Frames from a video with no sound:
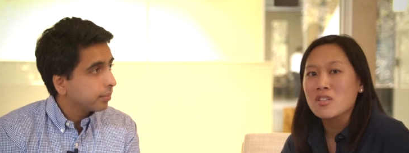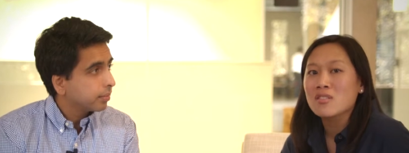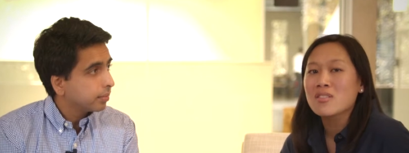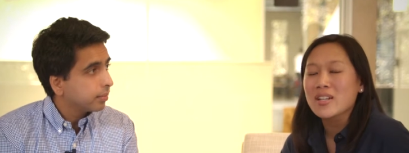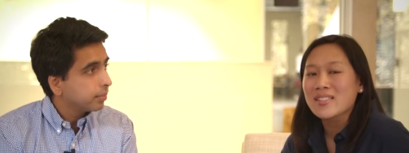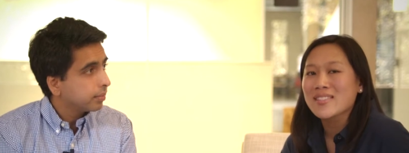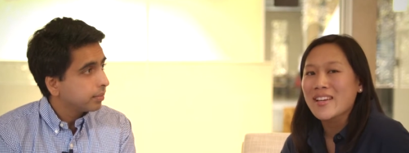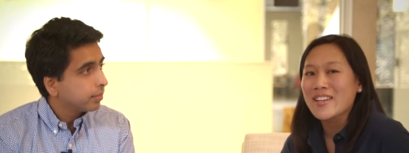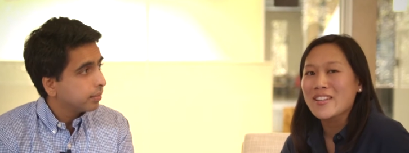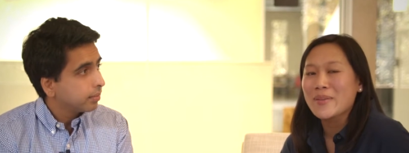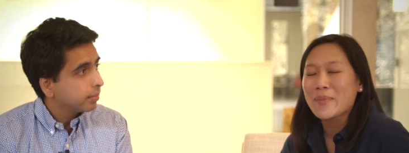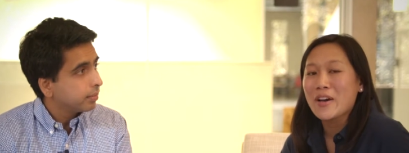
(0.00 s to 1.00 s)
Speaker 1: you're
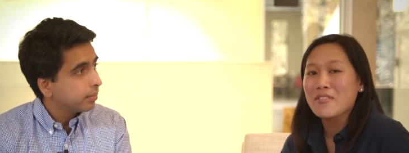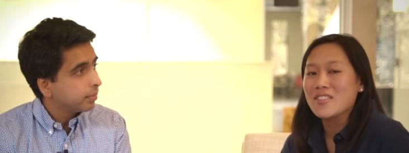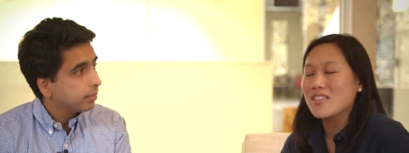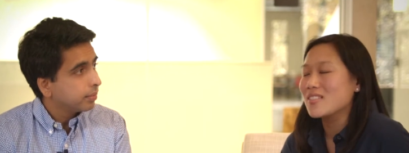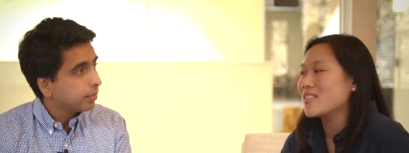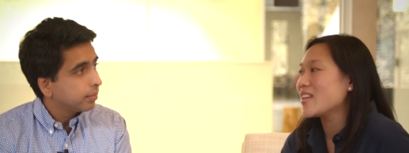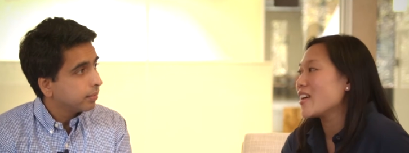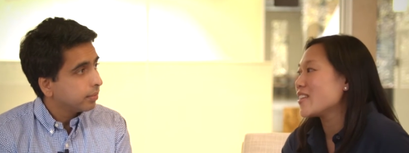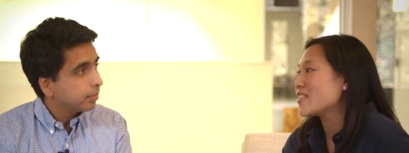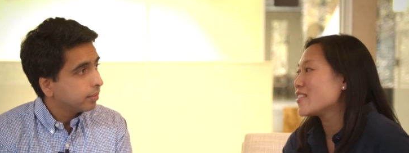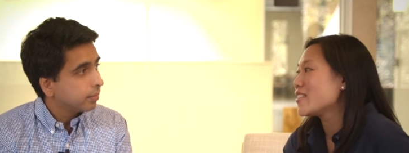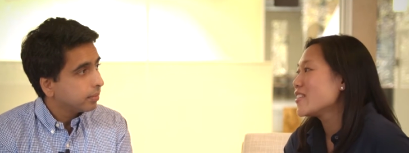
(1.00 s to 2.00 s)
excited about these
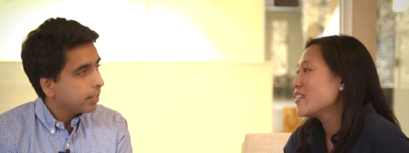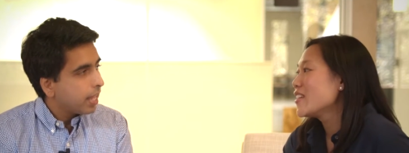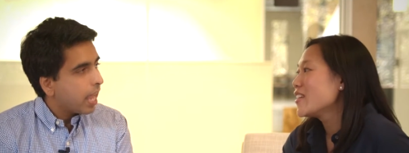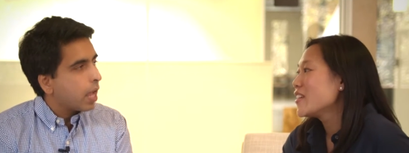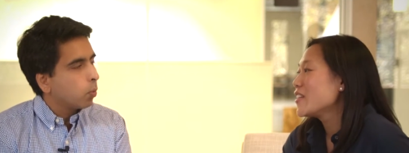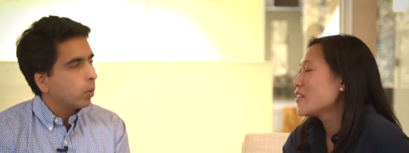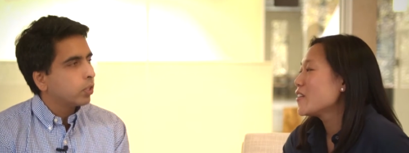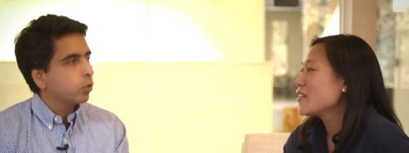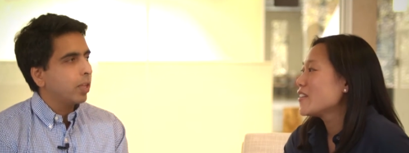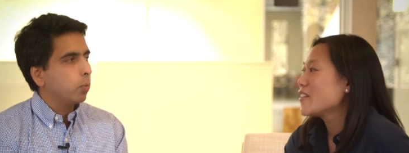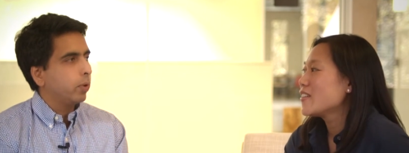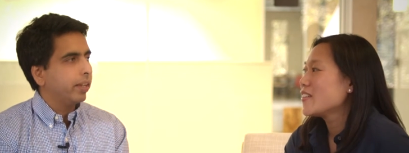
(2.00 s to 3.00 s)
days.
Speaker 2: And what do
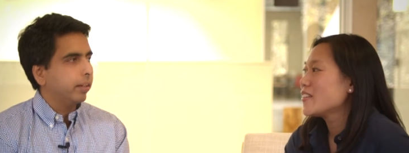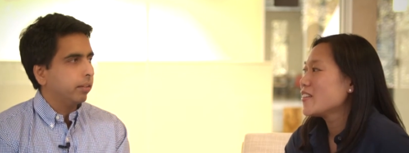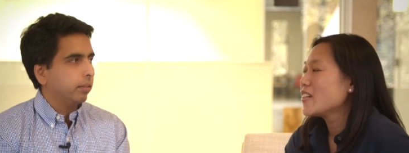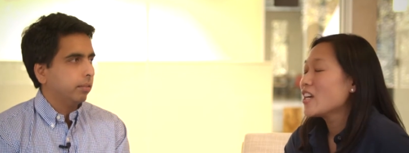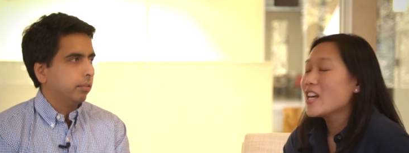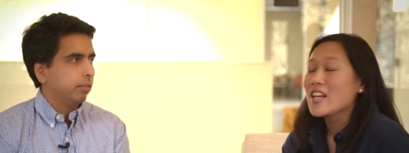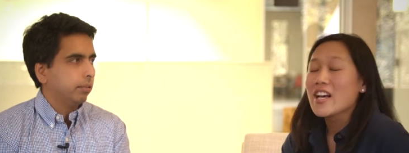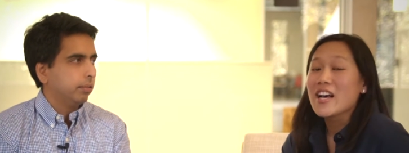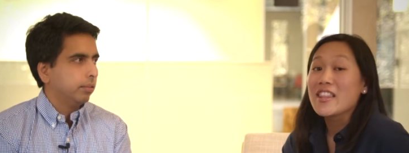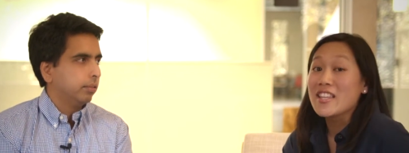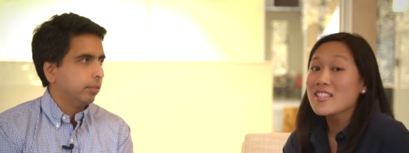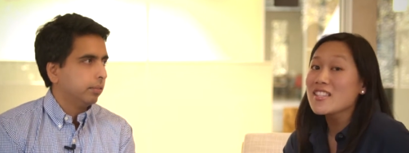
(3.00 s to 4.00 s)
they win?
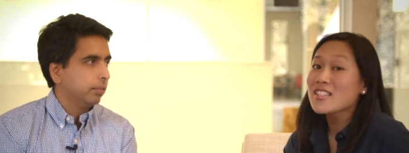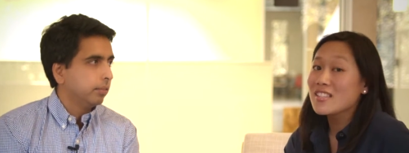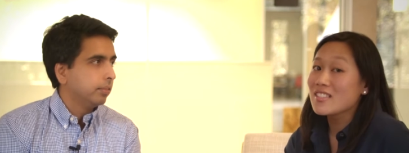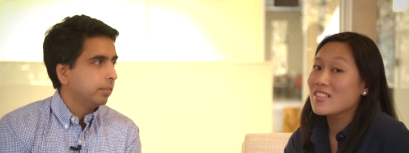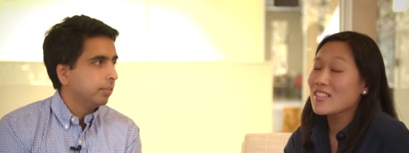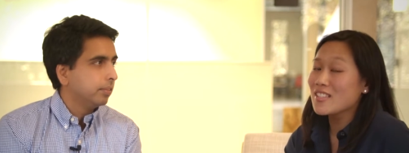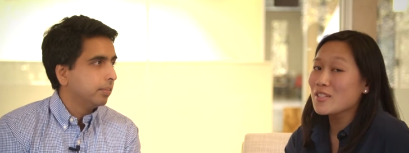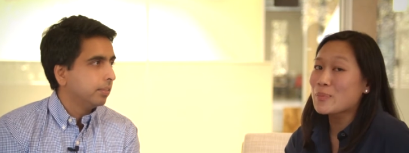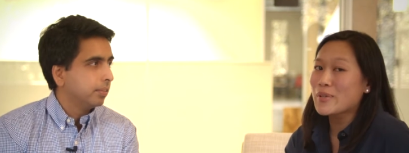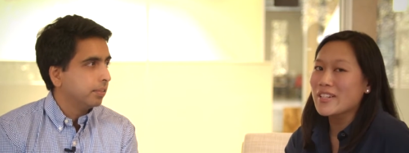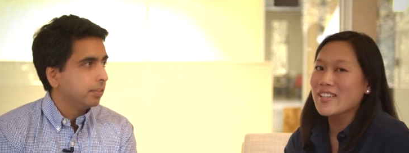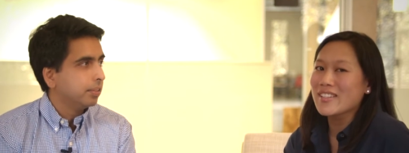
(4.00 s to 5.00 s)
Speaker 1: This is, this is
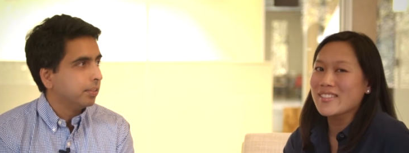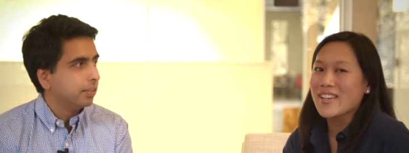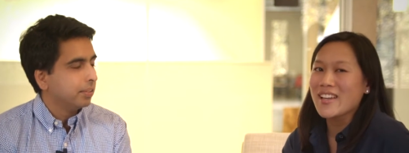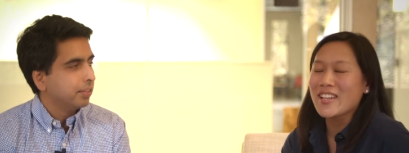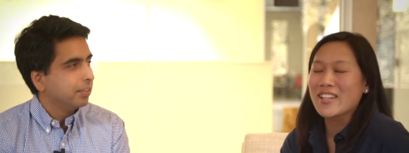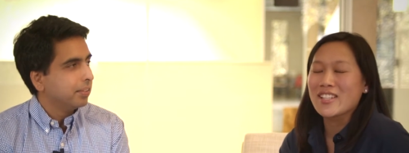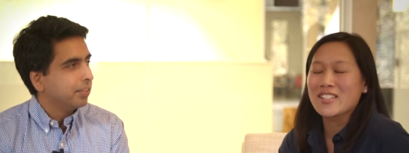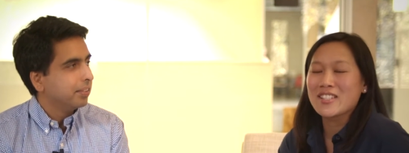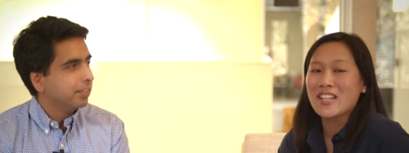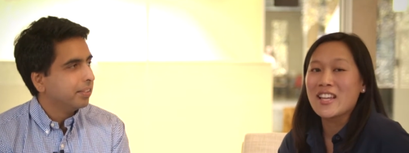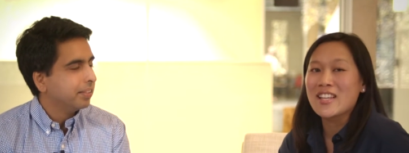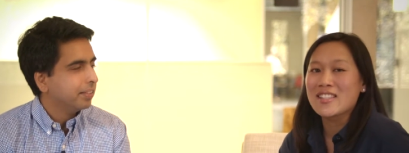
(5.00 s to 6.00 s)
pretty exciting as,
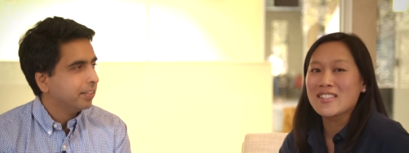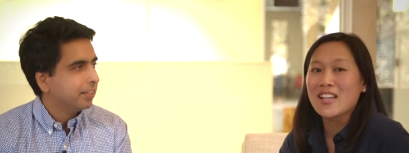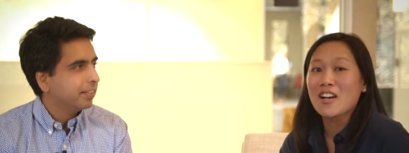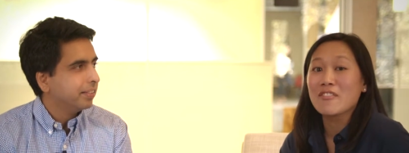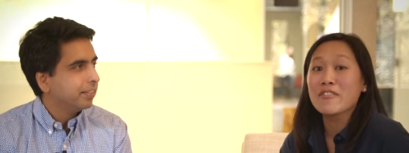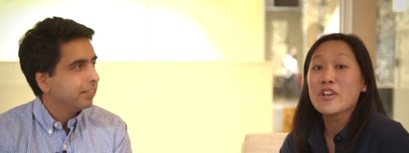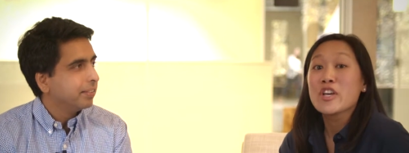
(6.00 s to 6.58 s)
in itself.